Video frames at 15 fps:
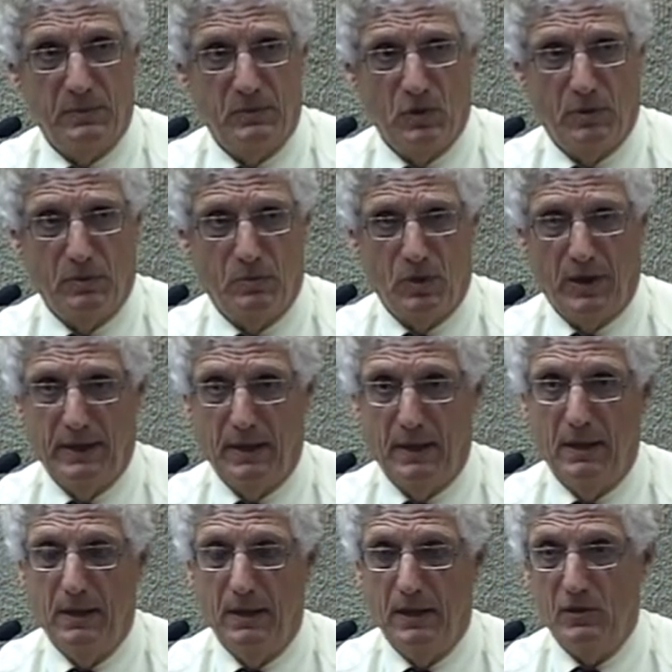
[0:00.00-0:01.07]
So I'll try
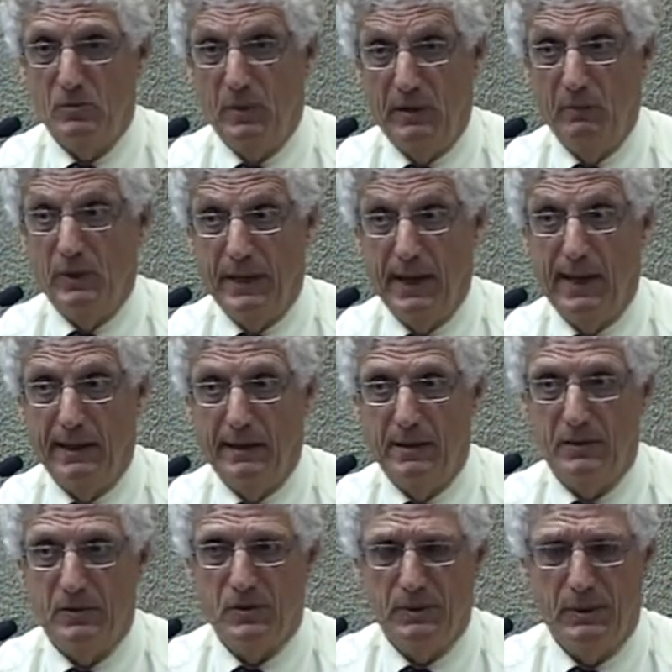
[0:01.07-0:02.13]
to explain what that
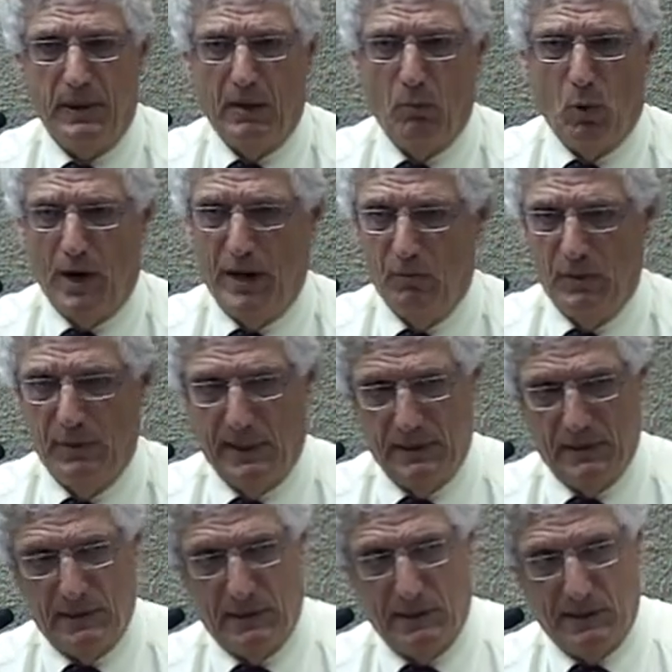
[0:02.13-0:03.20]
is and why it
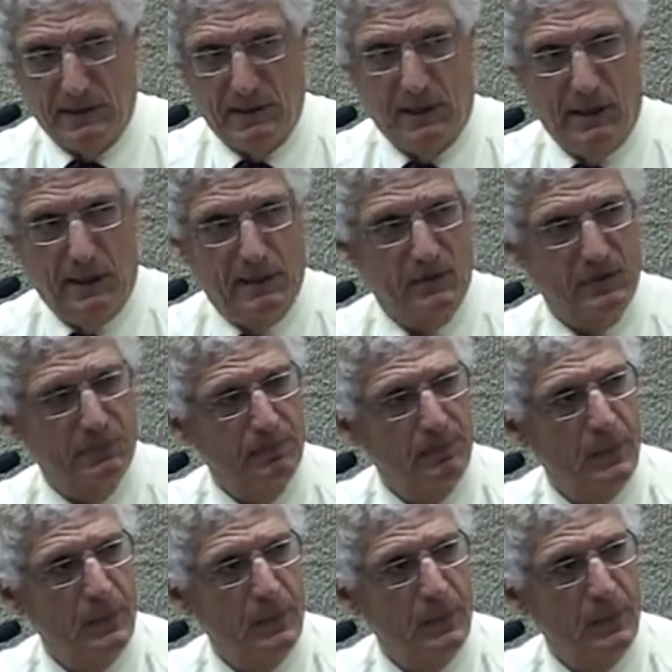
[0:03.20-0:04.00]
relates to this case.